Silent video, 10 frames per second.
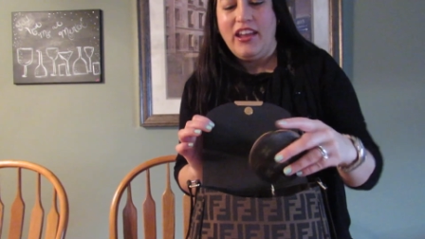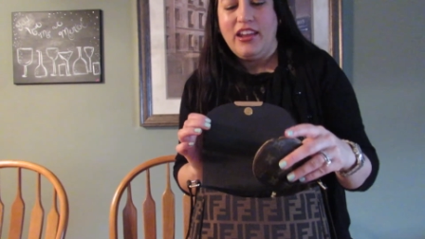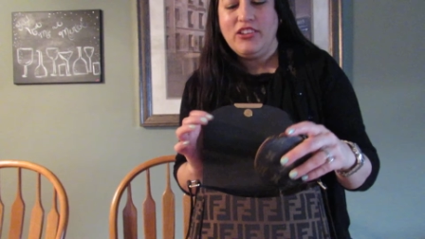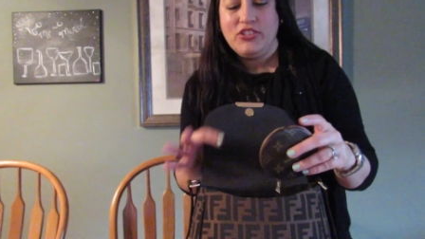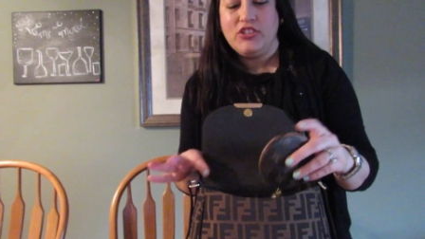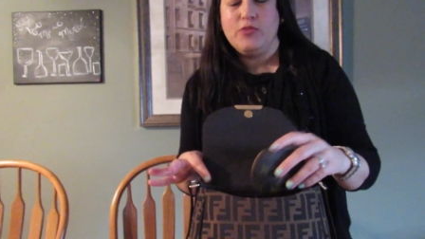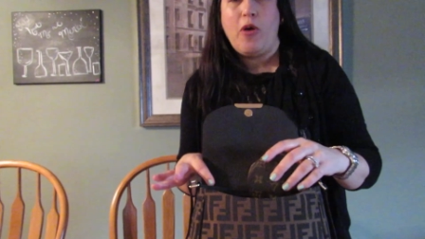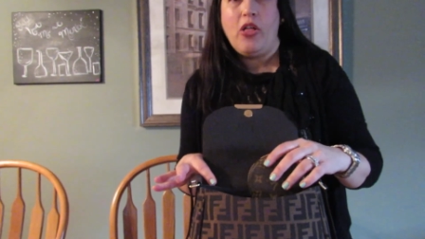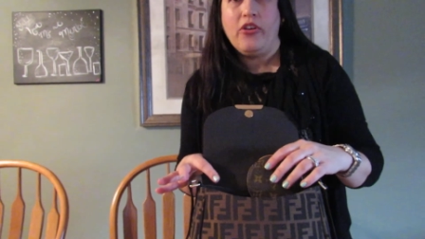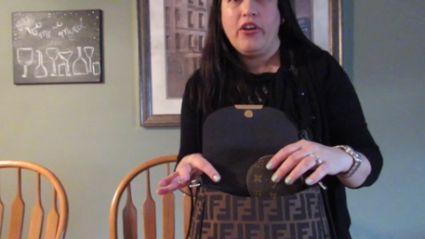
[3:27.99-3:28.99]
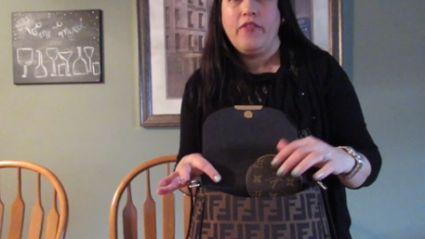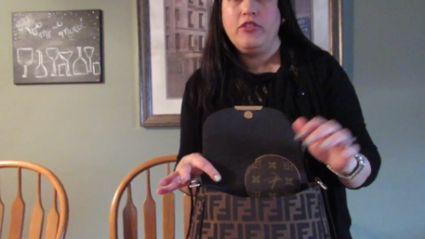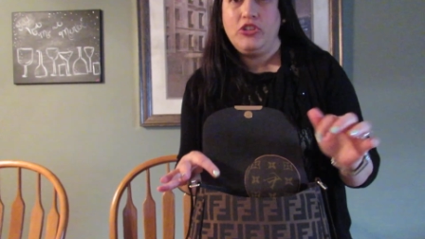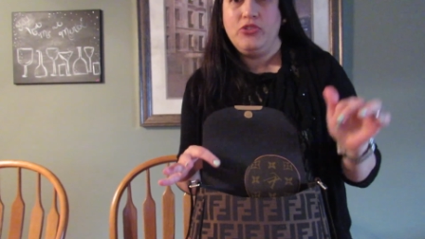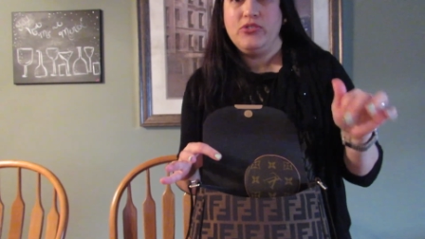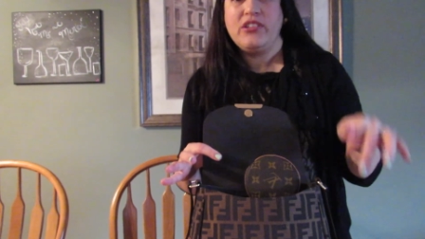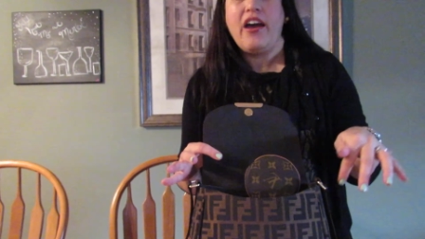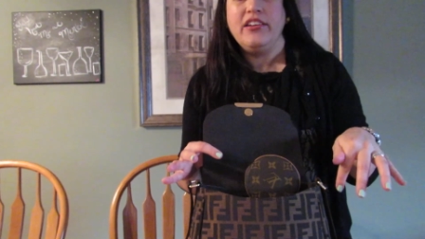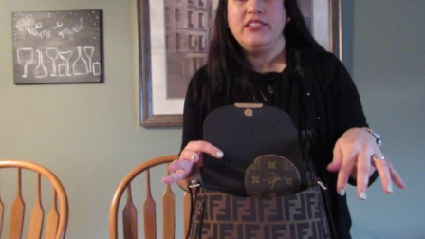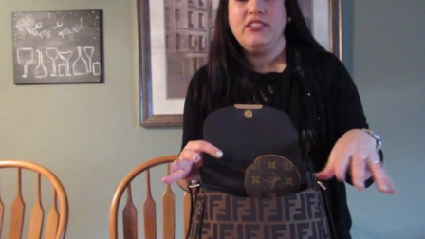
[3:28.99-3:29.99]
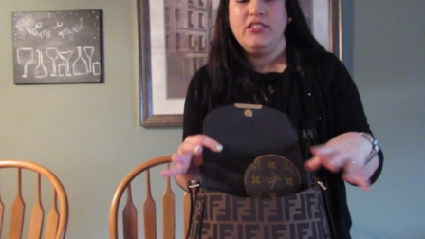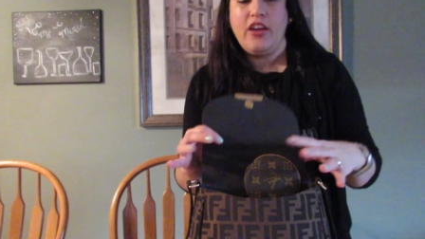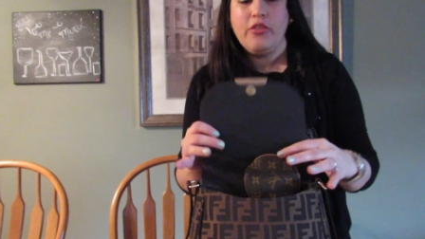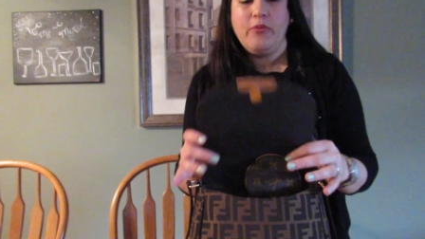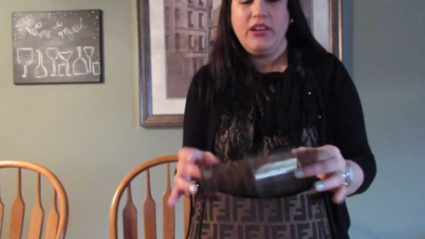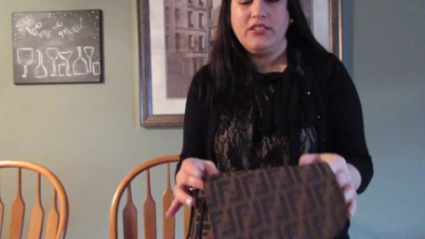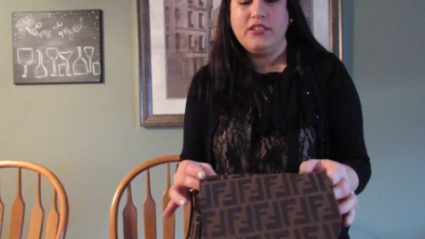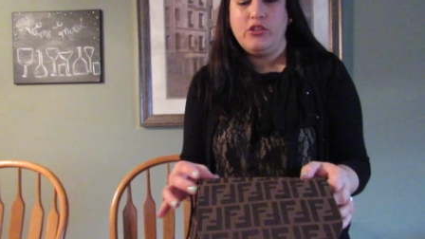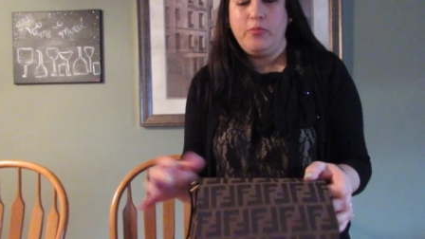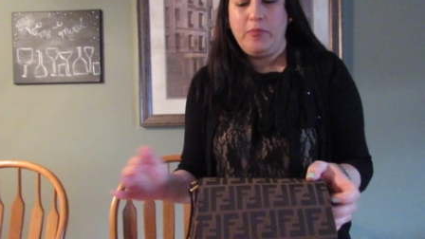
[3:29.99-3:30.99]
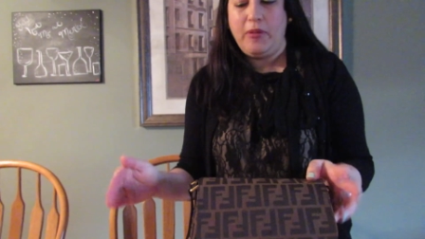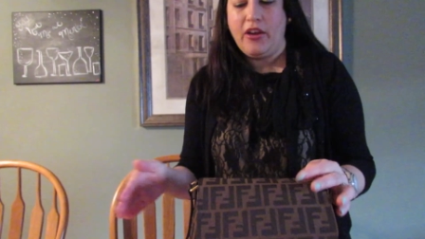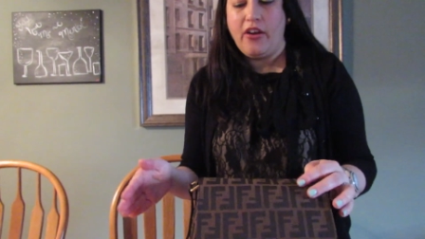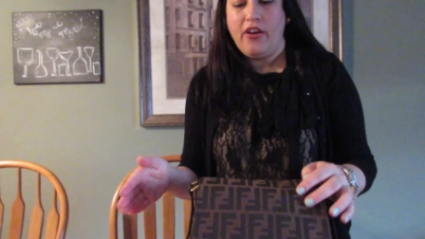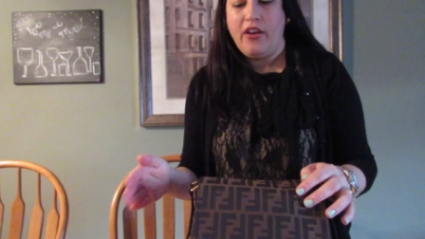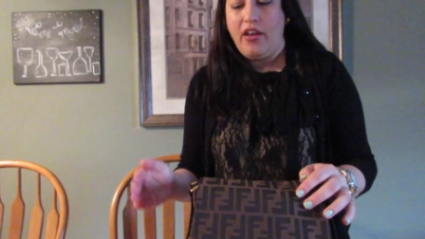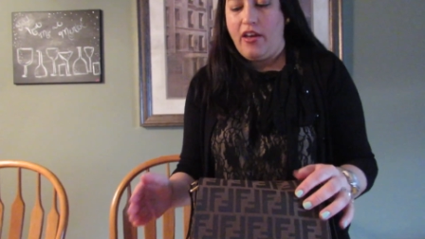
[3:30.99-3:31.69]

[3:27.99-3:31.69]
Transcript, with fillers: It is the smaller of the two sizes. The other one is a little bit bigger.